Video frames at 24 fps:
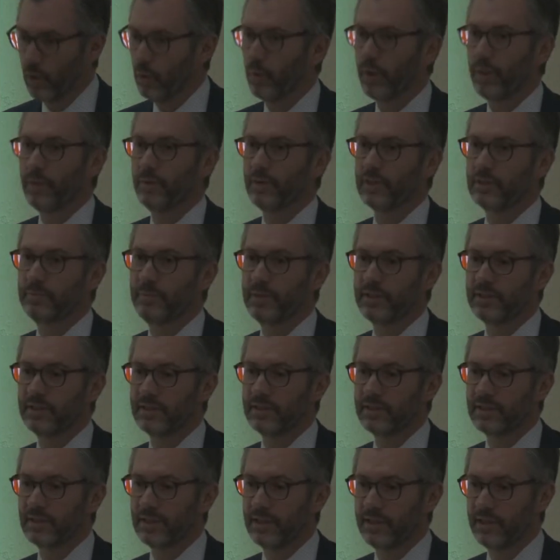Whether as
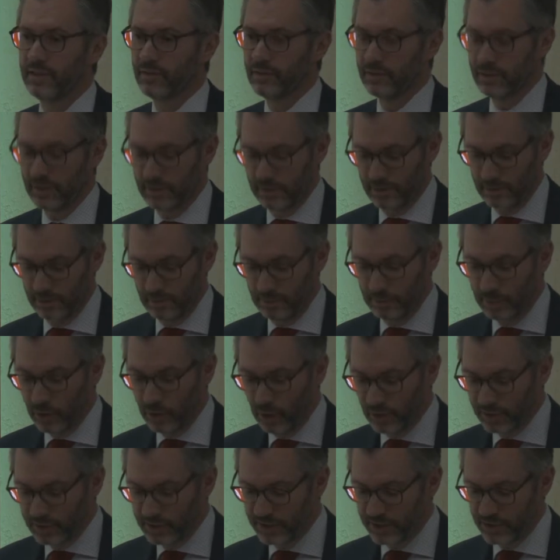business leaders,
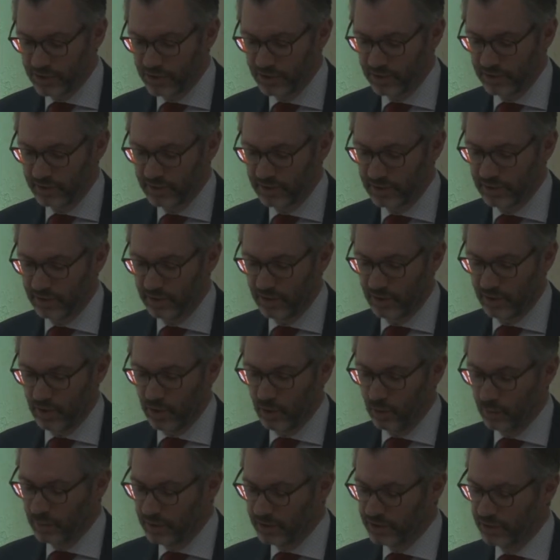politicians,
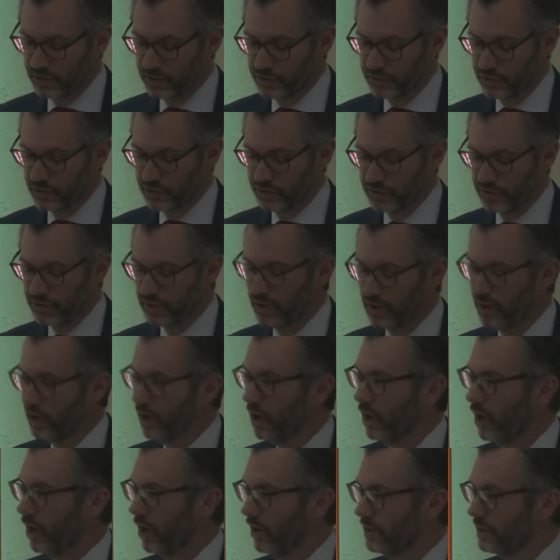researchers,
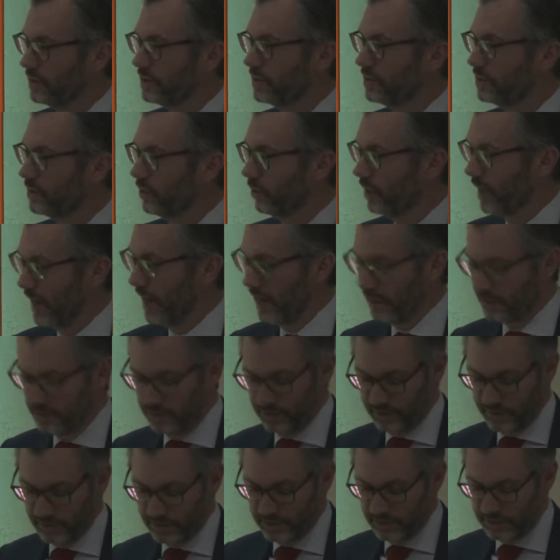artists, or
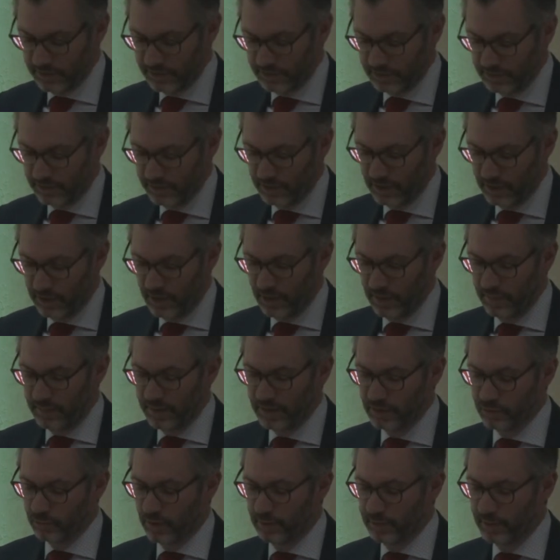activists,
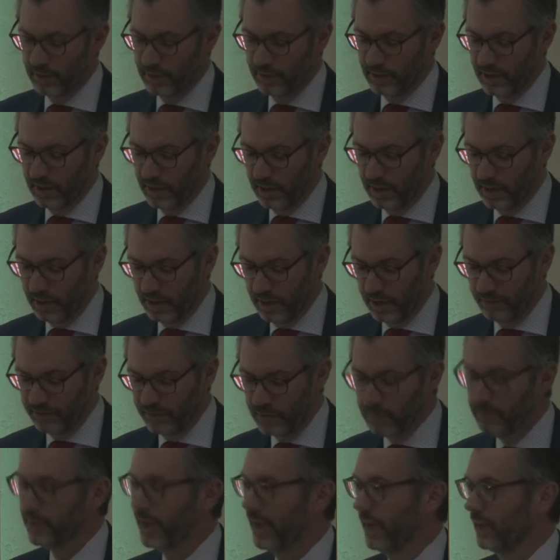these women of
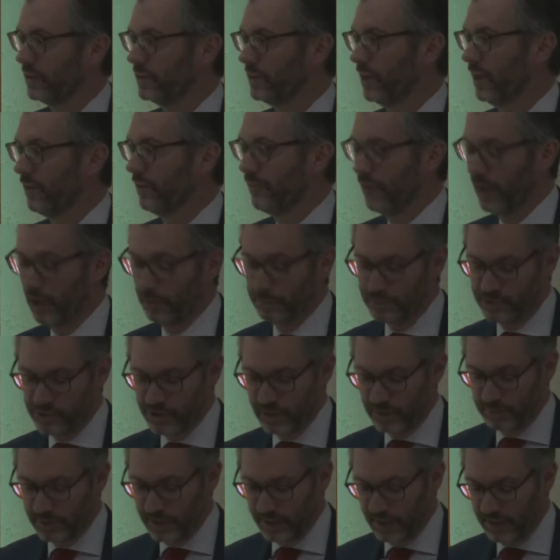impact have helped
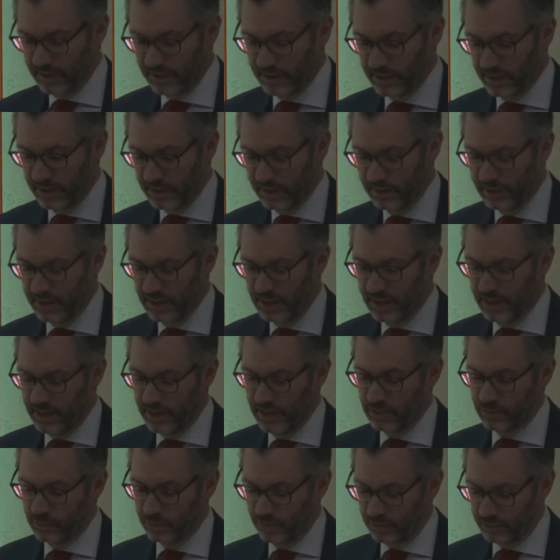shape Canada
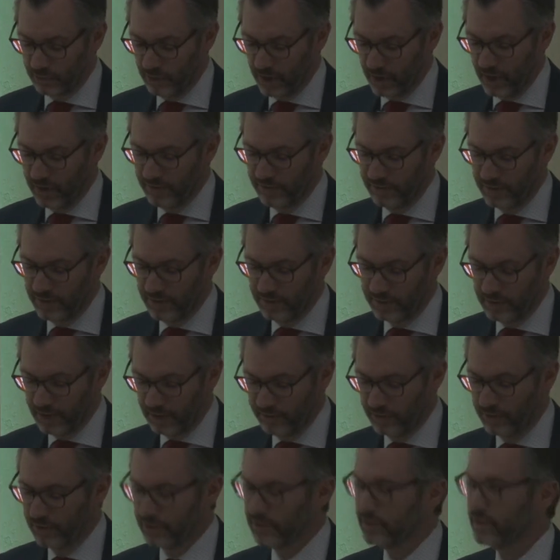into a thriving,
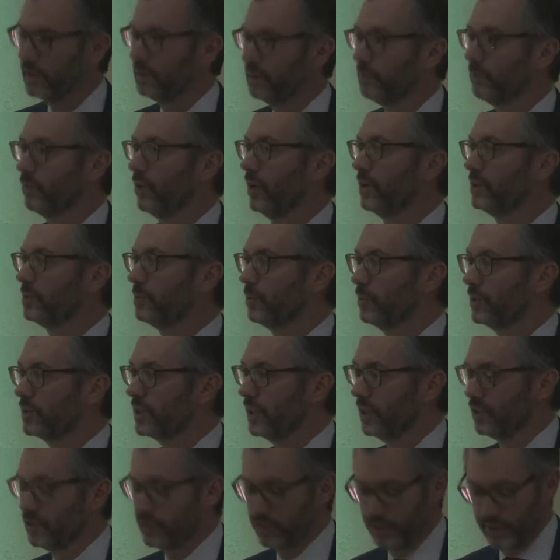diverse, and prosperous
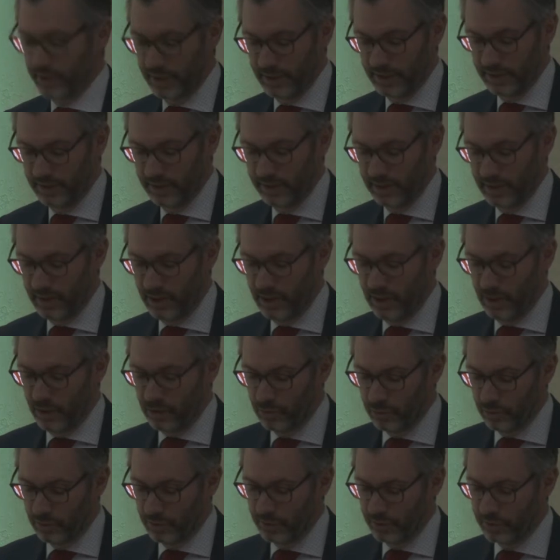country
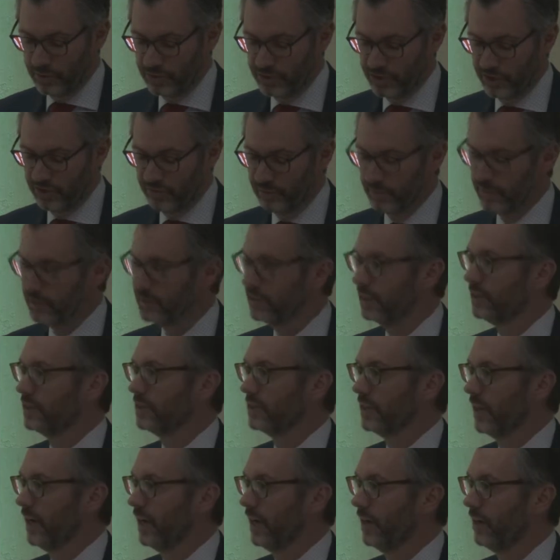through their achievements and
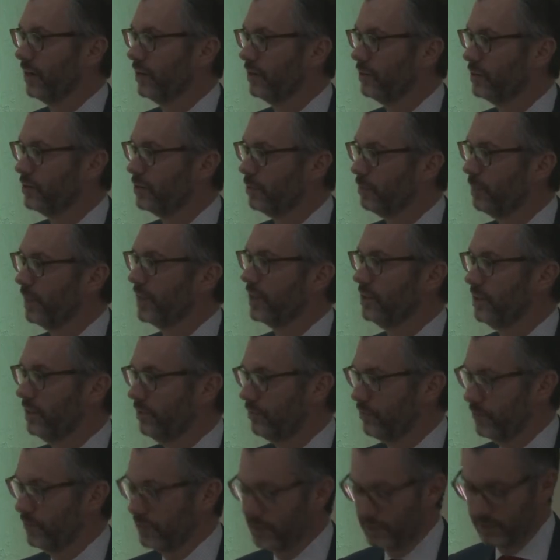desire to make a
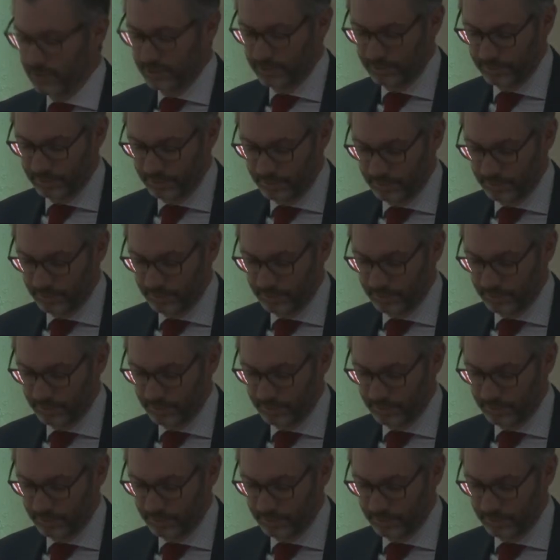difference.